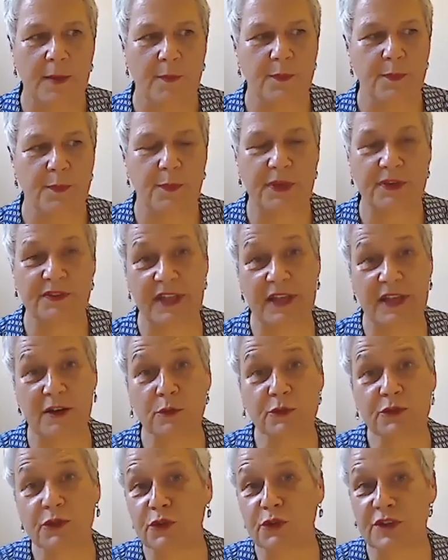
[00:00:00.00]
because that
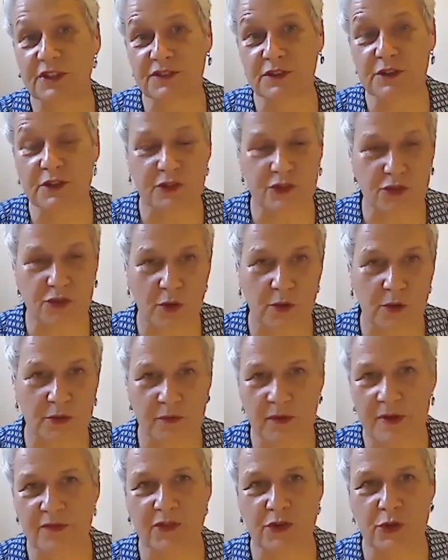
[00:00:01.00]
also doesn't control the
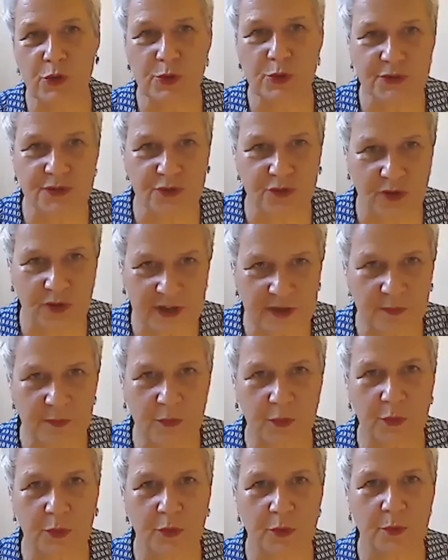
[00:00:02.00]
revenue stream
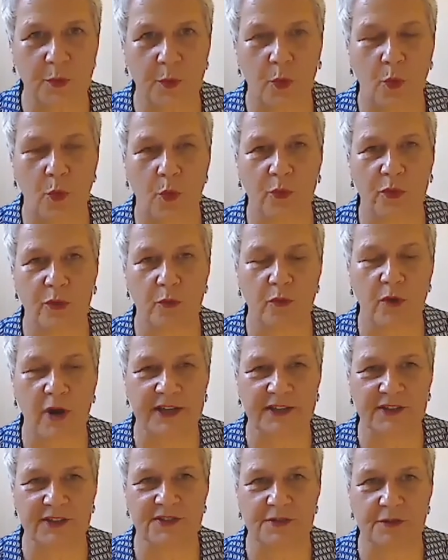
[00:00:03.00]
or the
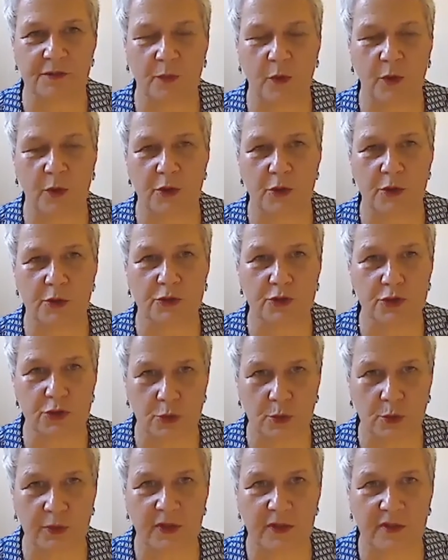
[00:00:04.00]
rights of what you could do
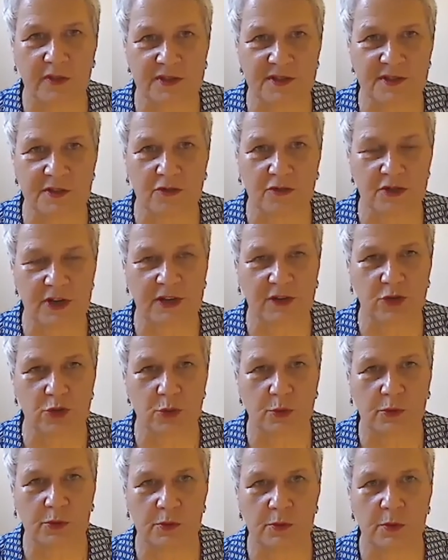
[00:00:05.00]
with it. There's
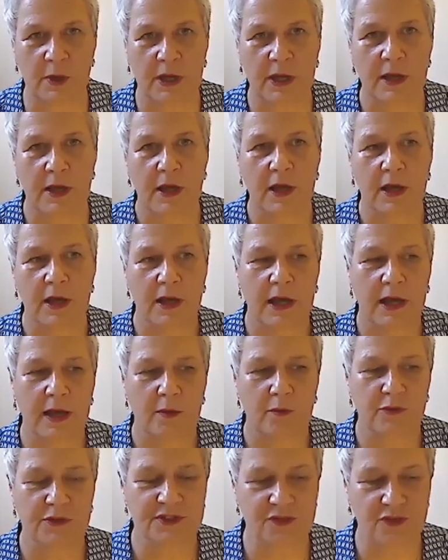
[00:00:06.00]
contractual
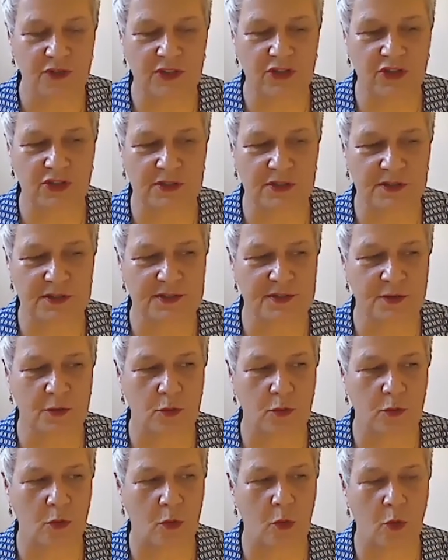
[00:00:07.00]
restrictions
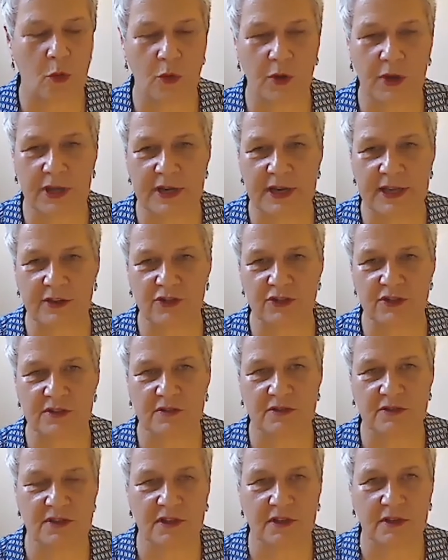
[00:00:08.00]
or
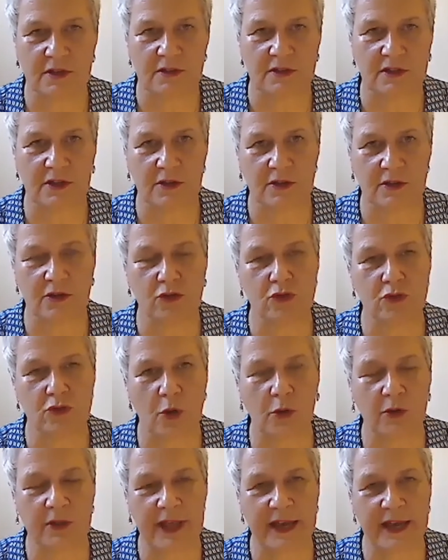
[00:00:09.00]
connections that
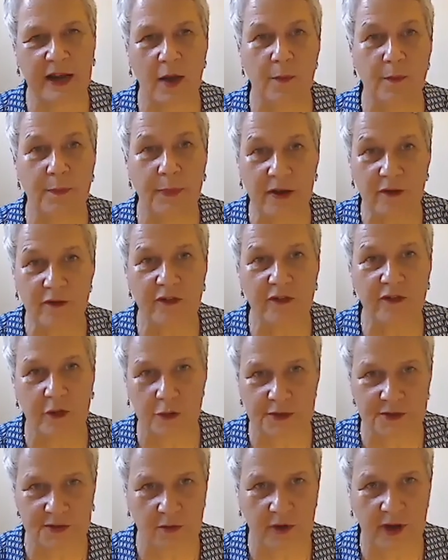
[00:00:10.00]
control that above
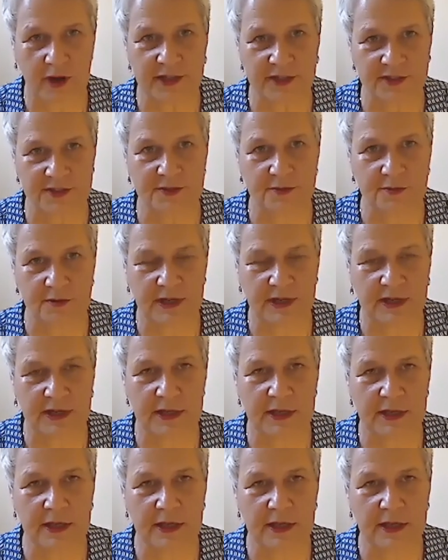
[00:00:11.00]
those rights, really,